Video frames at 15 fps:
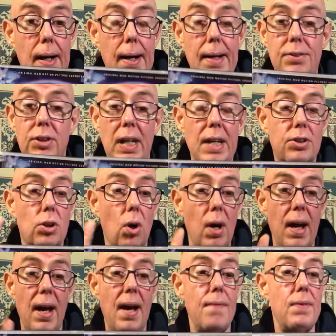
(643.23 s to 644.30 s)
it's got
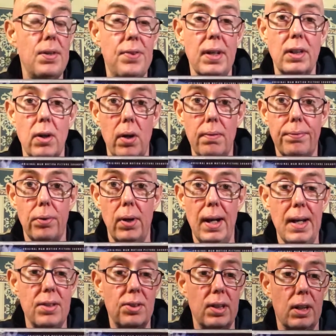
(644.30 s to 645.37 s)
everything going for it.
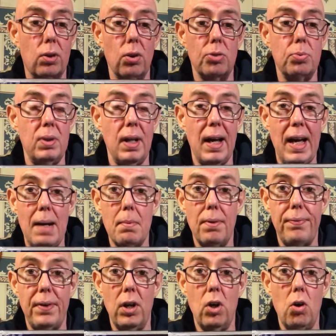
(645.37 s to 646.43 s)
It's like cross between a Hammer
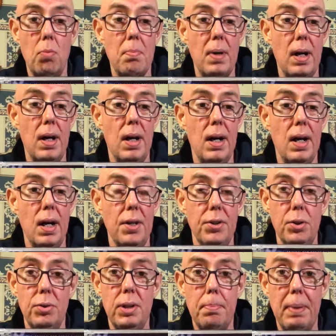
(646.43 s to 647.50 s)
film, a
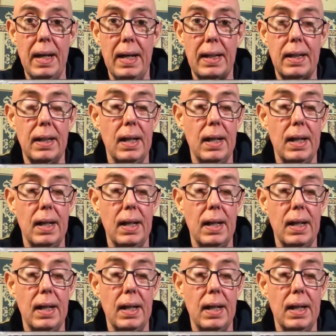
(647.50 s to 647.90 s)
nudie pick.